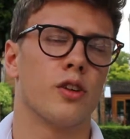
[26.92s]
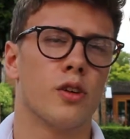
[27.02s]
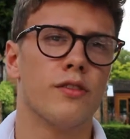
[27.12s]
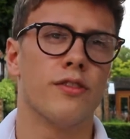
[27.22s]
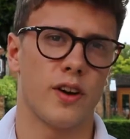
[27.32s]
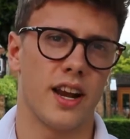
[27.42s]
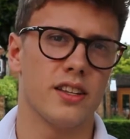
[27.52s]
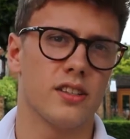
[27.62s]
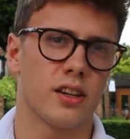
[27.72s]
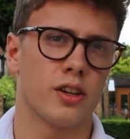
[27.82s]
good
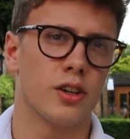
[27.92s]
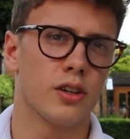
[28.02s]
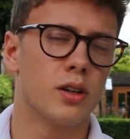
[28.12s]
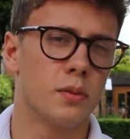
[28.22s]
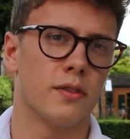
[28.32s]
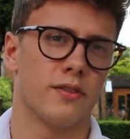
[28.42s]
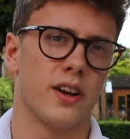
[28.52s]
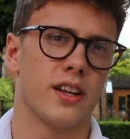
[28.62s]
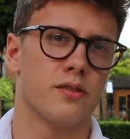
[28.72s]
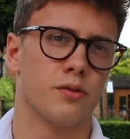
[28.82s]
group of
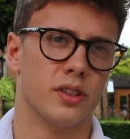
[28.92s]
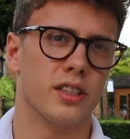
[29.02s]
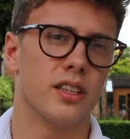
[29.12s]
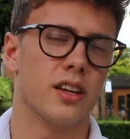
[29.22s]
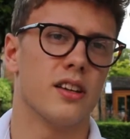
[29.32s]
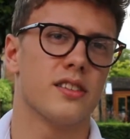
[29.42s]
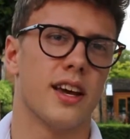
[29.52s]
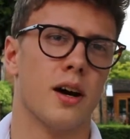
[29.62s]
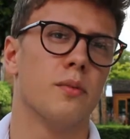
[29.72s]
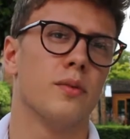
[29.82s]
friends really does
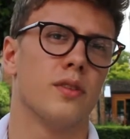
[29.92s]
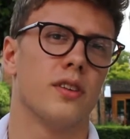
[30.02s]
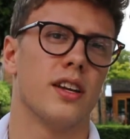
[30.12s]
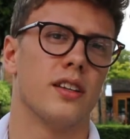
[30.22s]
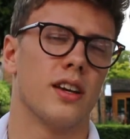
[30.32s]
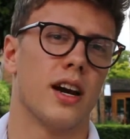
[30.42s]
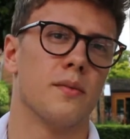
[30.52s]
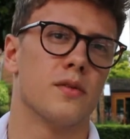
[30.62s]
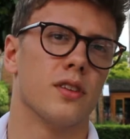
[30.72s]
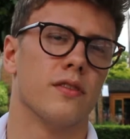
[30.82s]
help in
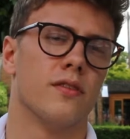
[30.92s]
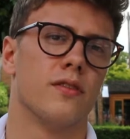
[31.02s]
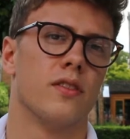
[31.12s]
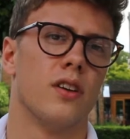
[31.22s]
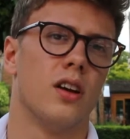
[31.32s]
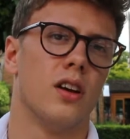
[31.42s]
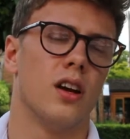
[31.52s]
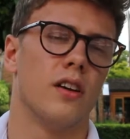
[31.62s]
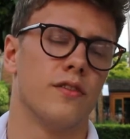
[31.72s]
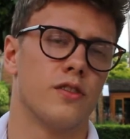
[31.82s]
times of
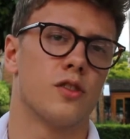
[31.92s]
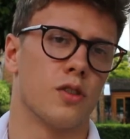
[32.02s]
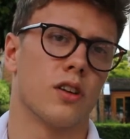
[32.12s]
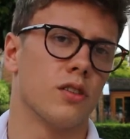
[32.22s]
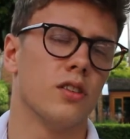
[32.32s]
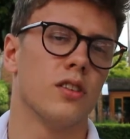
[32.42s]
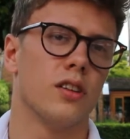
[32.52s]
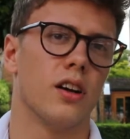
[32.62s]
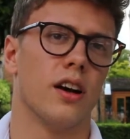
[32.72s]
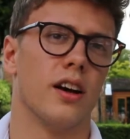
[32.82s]
struggle.
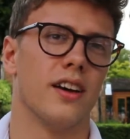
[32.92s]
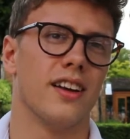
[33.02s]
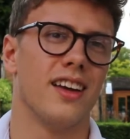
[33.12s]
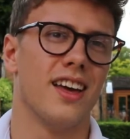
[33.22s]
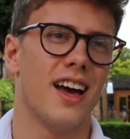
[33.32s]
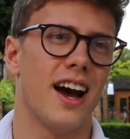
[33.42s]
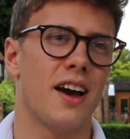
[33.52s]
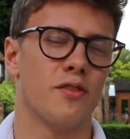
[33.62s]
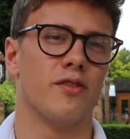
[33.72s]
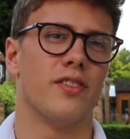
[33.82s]

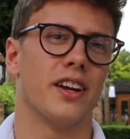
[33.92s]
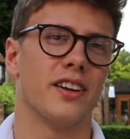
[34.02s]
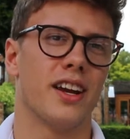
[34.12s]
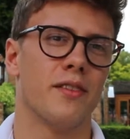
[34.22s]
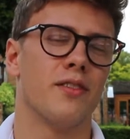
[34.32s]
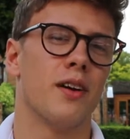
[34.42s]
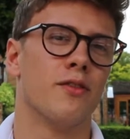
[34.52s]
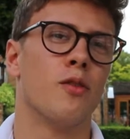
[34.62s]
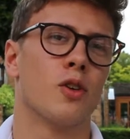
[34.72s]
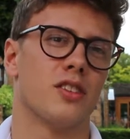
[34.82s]
I'm
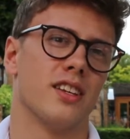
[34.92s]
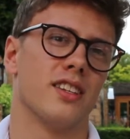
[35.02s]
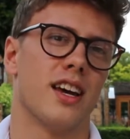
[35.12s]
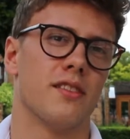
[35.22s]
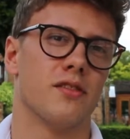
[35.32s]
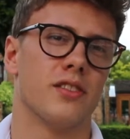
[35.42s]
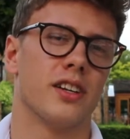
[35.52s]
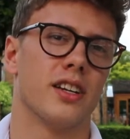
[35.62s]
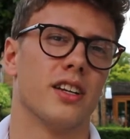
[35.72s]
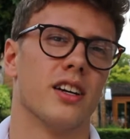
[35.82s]
fortunate to have a
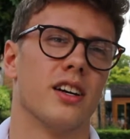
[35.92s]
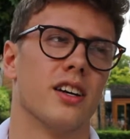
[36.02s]
very